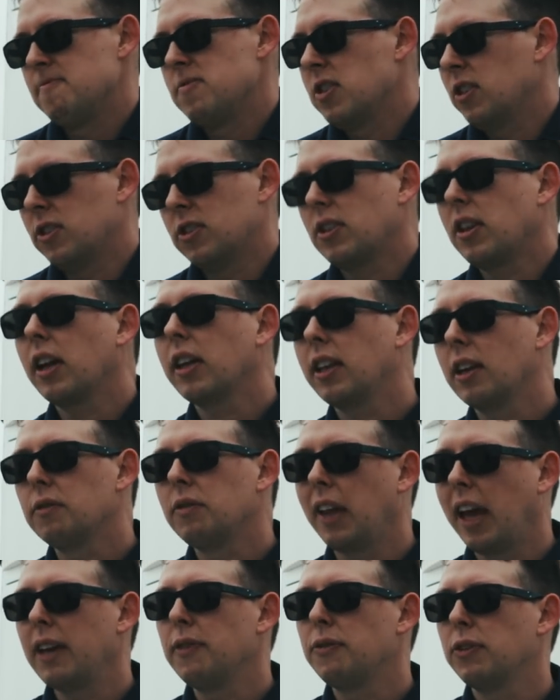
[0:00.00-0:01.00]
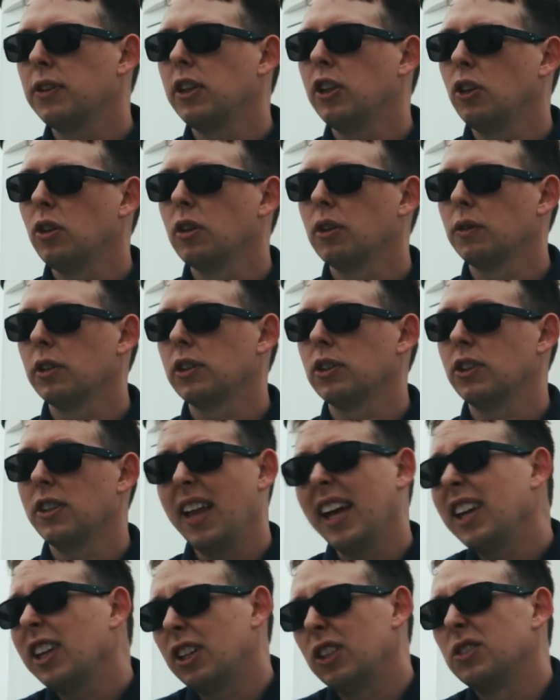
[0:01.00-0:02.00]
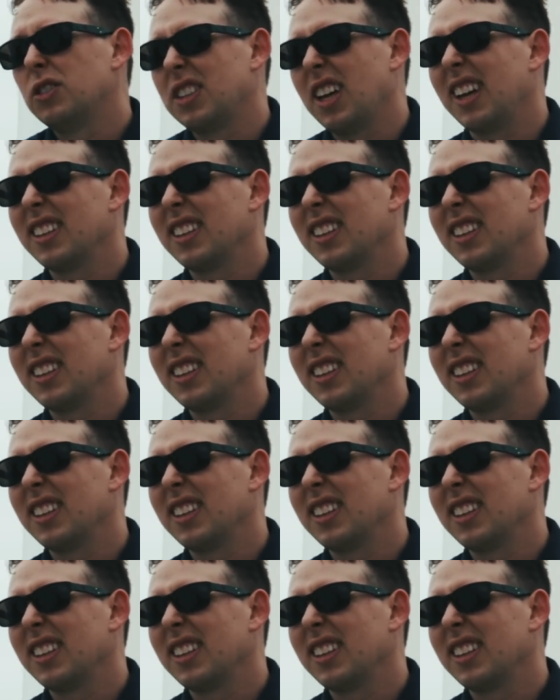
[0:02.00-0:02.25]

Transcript: the study of life in the universe, and that includes